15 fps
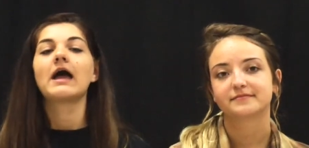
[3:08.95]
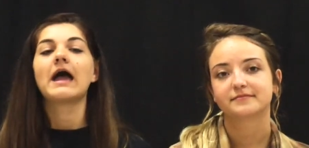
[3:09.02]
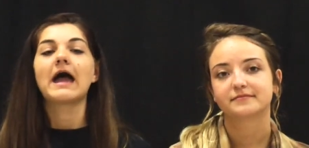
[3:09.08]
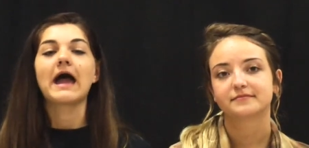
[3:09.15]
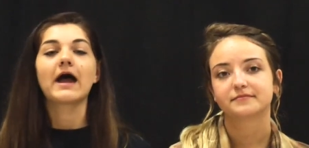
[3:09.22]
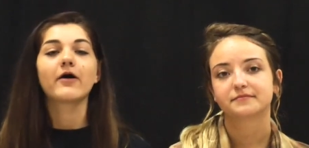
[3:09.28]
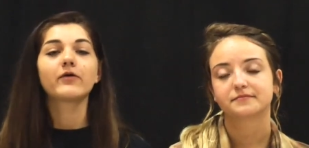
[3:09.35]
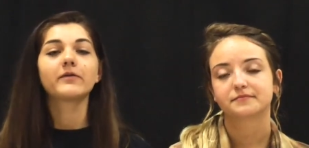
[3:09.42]

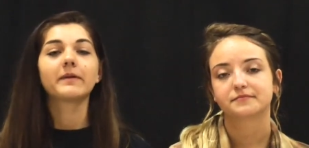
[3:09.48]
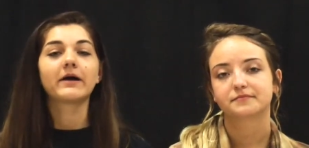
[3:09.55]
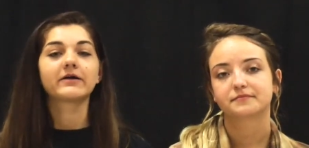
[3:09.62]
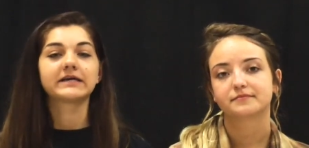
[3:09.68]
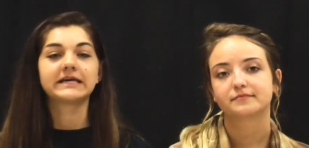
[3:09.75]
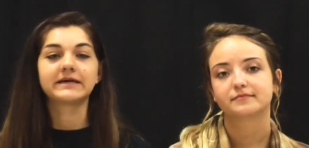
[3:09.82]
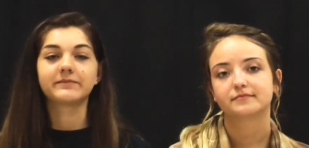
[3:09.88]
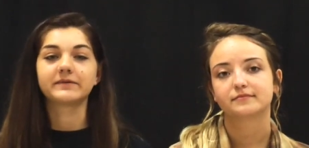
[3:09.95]
Speaker 1: How
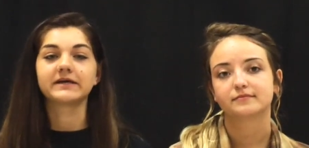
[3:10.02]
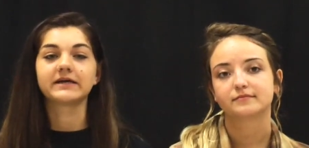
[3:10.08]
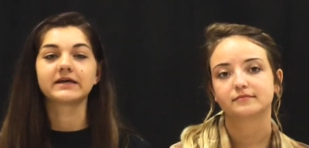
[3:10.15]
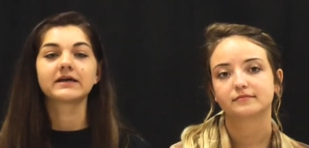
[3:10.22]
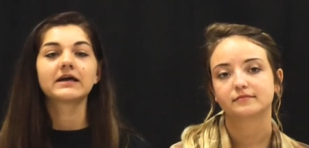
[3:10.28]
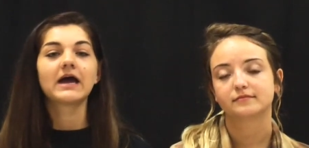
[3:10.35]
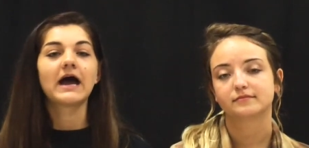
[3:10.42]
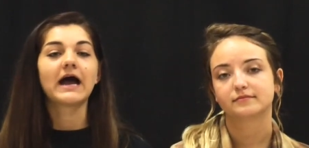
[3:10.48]
about
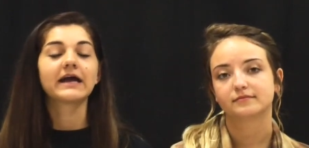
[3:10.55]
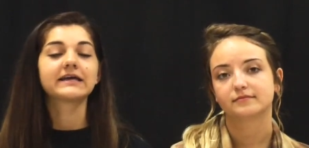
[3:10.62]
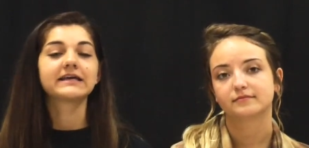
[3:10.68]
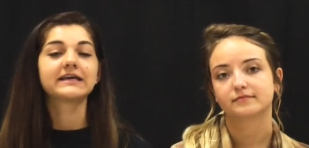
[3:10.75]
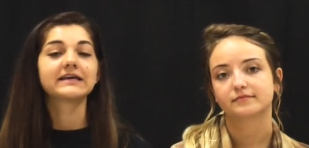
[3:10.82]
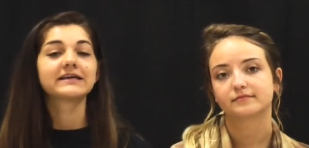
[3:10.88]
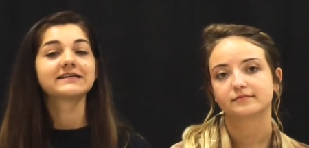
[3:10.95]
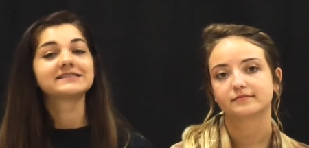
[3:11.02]
camping,
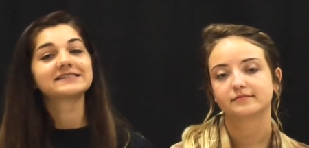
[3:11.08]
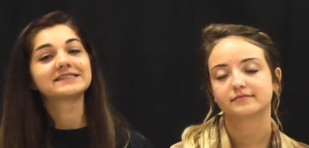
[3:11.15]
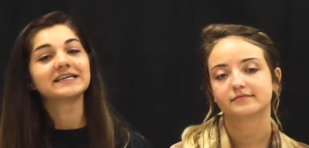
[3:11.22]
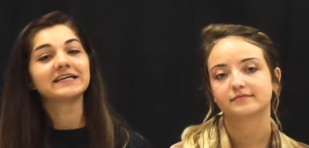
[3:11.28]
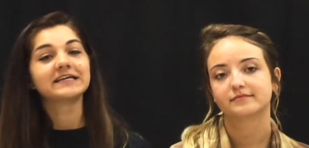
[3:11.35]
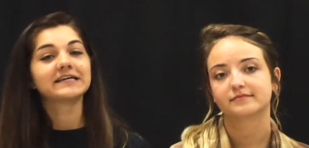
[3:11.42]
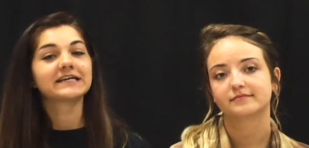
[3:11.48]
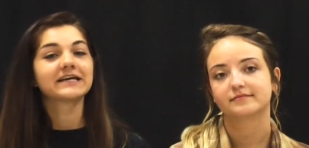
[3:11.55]
hiking,
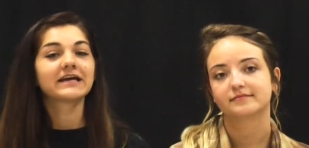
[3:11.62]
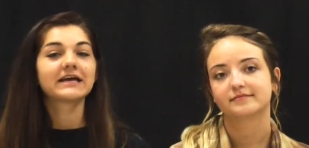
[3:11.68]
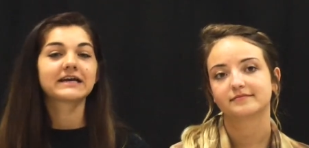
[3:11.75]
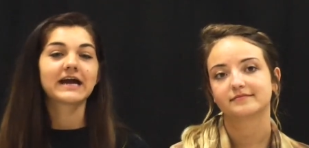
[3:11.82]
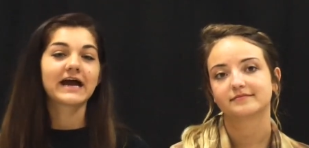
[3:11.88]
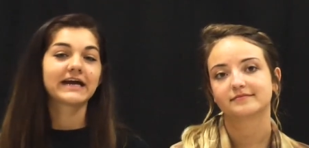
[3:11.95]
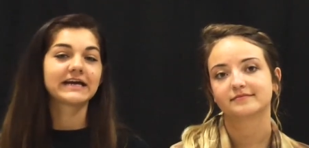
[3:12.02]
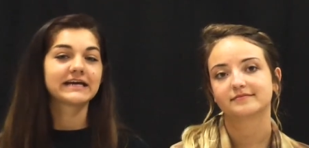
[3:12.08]
skiing,
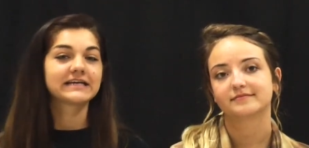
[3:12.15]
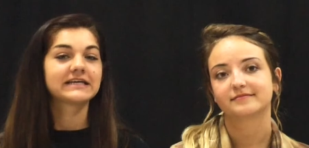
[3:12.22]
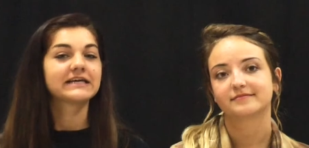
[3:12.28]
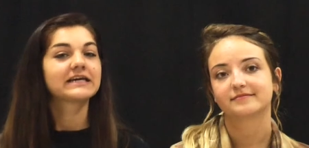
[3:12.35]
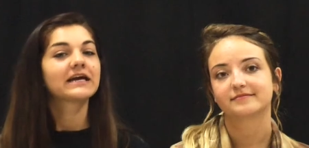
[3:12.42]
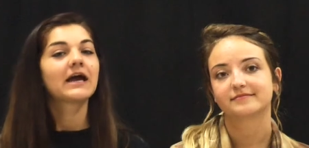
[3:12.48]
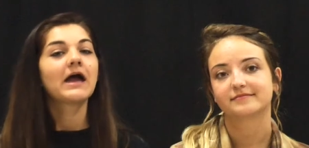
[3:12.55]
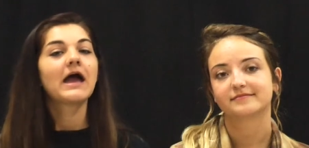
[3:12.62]

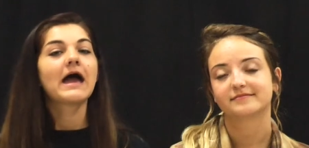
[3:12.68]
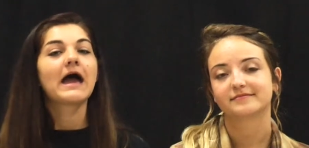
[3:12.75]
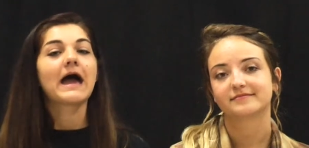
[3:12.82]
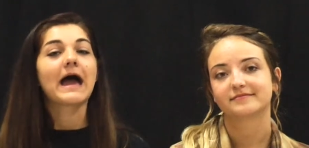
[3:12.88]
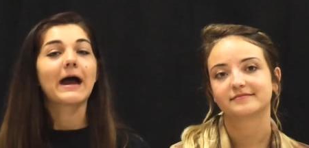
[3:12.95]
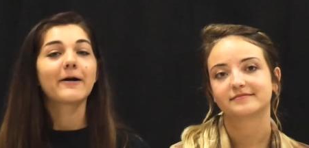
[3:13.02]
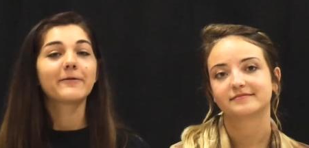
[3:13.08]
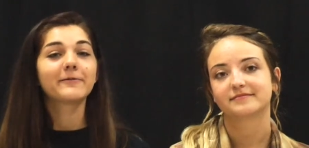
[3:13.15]
kayaking?
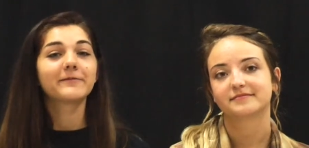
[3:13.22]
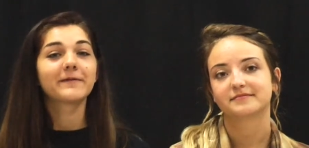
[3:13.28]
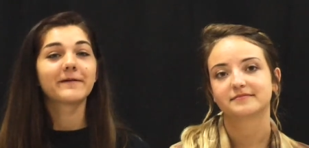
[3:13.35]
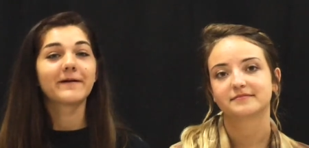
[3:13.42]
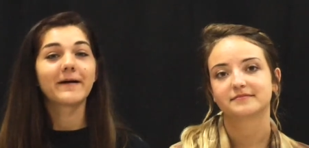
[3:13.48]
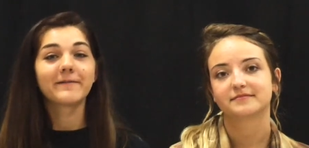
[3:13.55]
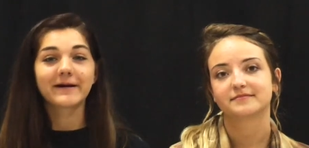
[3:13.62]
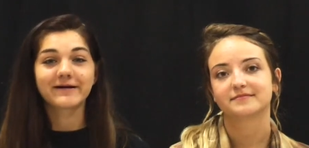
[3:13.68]
How
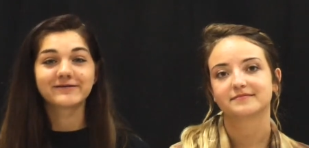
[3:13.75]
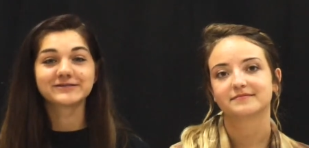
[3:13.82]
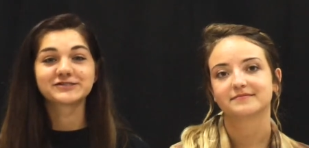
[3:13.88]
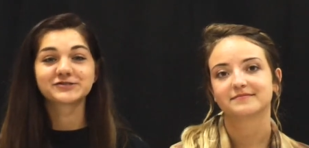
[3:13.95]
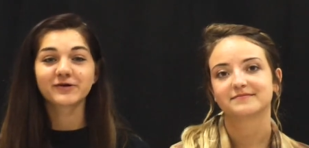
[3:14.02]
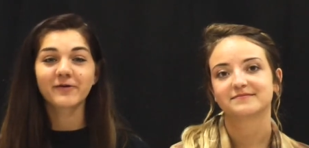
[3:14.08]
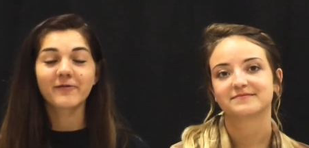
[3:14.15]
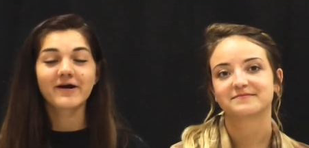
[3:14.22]
about
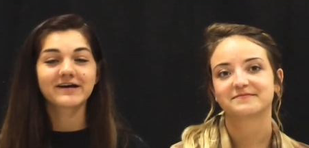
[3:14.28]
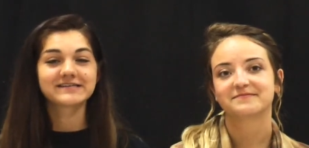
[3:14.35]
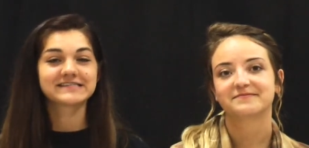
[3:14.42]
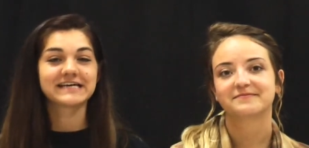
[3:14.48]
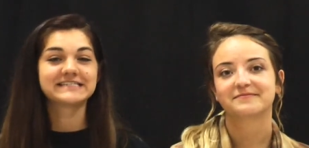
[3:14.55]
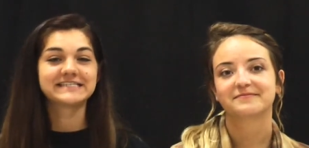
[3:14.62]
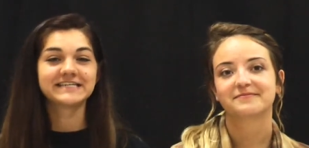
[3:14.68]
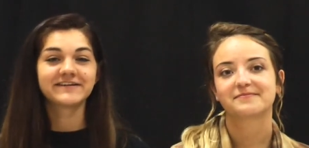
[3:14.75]
short walks
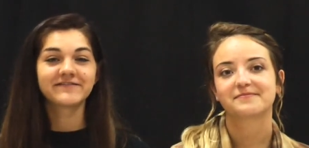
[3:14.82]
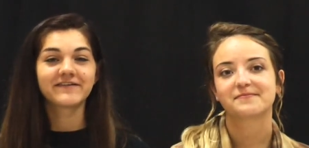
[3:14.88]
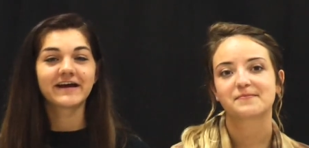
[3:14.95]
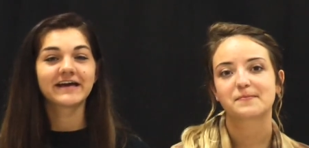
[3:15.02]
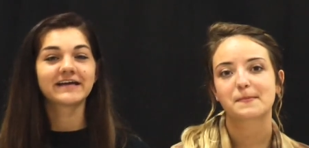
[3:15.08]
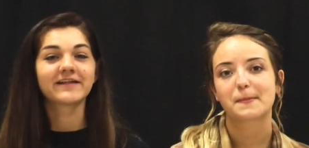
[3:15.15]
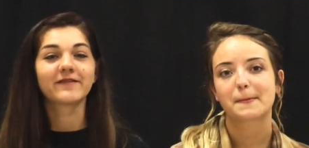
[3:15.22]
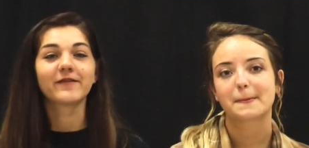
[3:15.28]

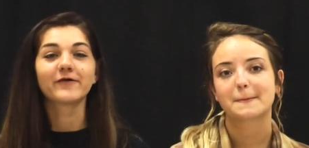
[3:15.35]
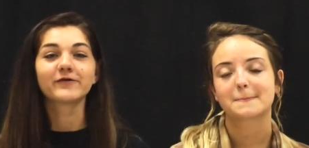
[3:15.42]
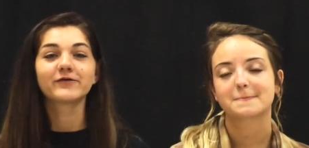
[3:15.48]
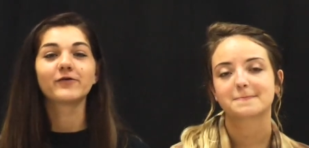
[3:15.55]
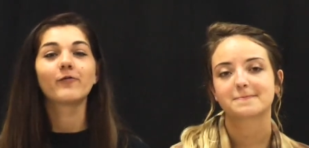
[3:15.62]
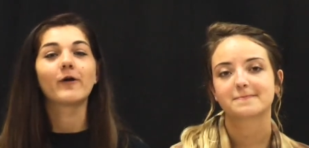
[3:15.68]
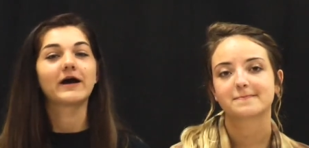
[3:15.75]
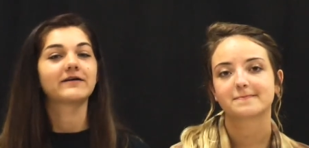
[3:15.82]
identifying
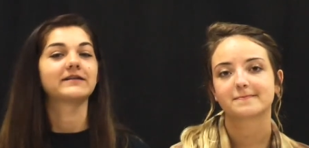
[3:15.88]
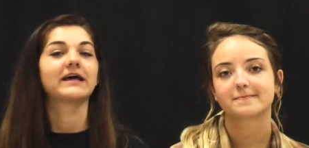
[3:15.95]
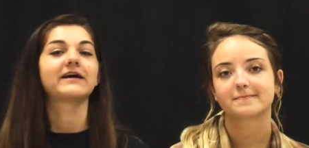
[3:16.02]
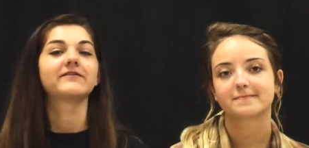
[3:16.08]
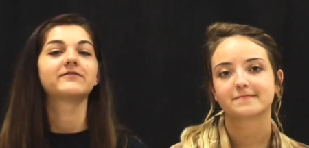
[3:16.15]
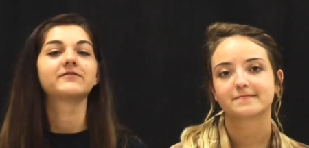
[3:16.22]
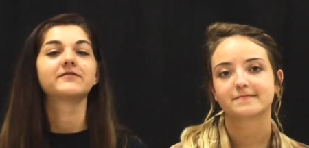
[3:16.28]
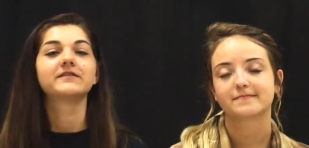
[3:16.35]
local
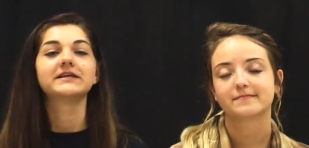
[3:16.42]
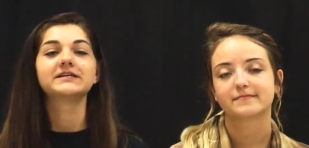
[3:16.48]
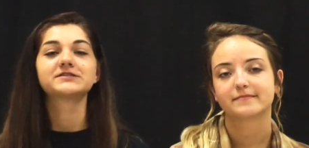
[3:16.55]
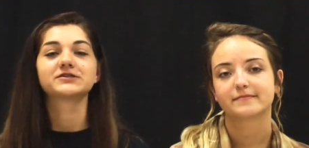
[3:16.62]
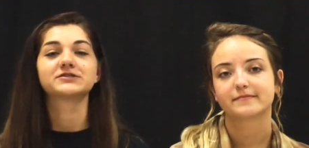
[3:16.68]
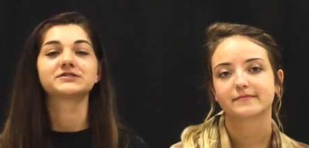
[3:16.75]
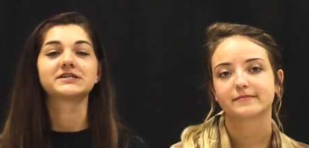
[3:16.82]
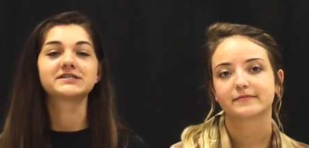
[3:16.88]
wildlife? These
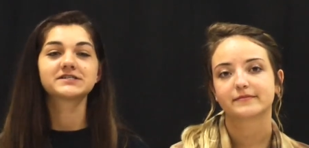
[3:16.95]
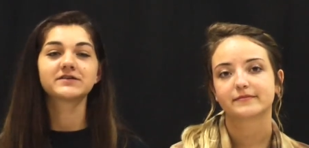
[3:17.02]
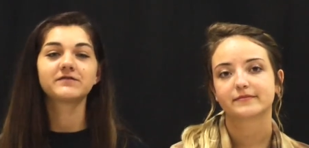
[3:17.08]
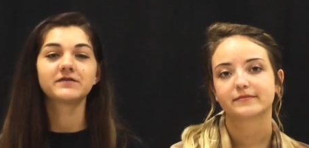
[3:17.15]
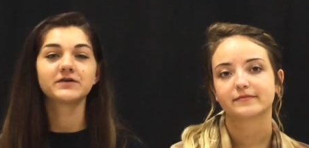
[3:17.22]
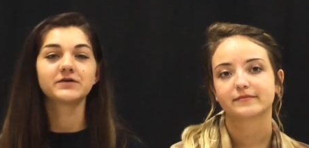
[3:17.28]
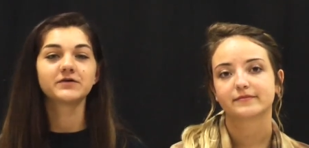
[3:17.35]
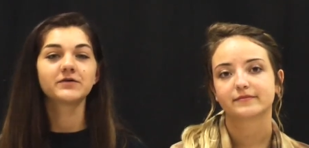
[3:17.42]
are just a
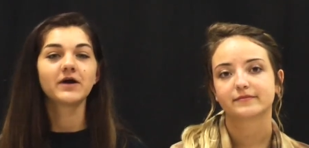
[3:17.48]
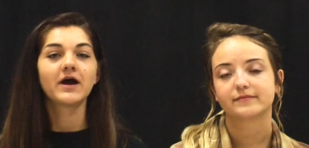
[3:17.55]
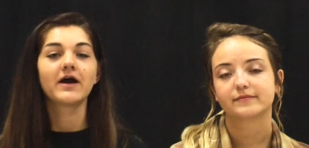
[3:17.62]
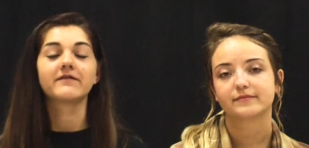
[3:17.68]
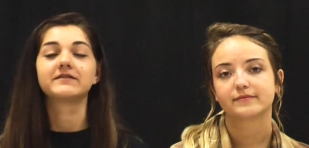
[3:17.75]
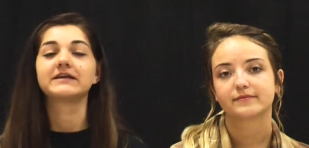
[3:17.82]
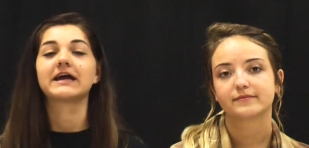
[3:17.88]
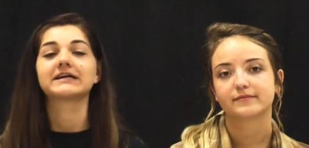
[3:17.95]
few
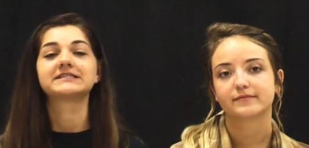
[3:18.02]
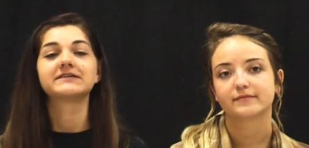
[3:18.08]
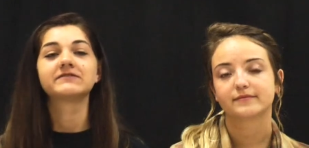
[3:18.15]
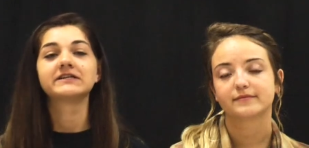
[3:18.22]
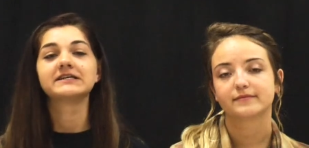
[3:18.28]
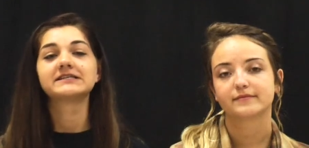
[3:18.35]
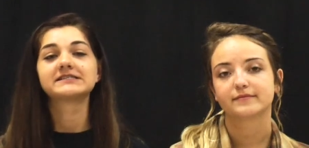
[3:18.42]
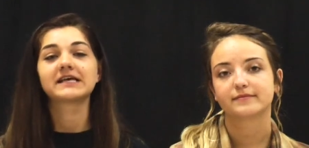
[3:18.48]
of the
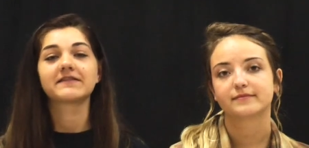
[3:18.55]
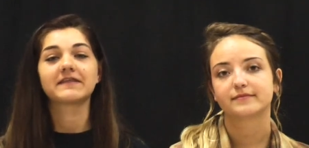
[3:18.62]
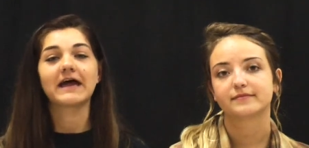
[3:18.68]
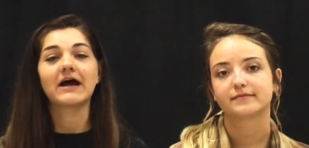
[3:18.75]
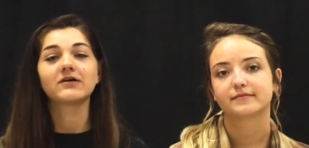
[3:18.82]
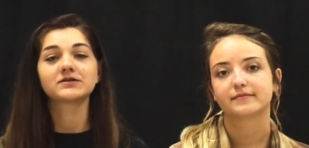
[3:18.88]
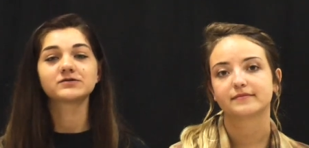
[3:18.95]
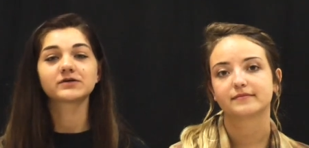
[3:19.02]
activities that the
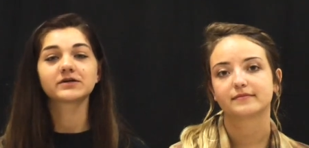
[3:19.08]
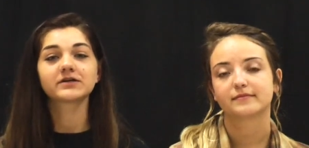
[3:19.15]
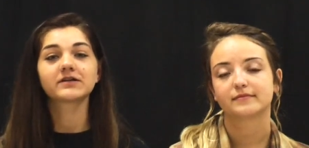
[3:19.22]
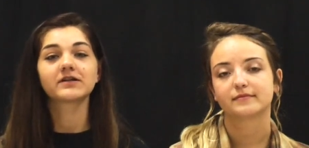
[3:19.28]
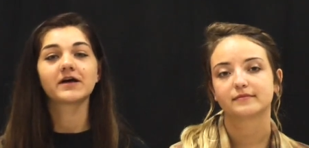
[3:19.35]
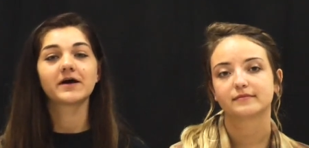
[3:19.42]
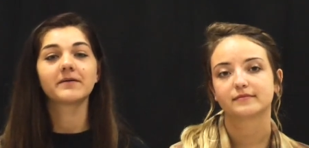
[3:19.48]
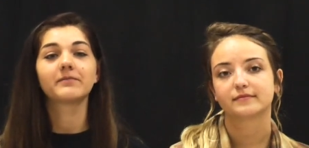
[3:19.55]
Outdoor
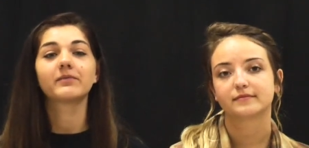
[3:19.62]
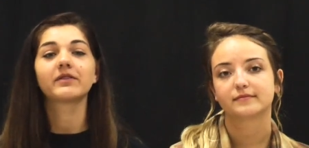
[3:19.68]
Club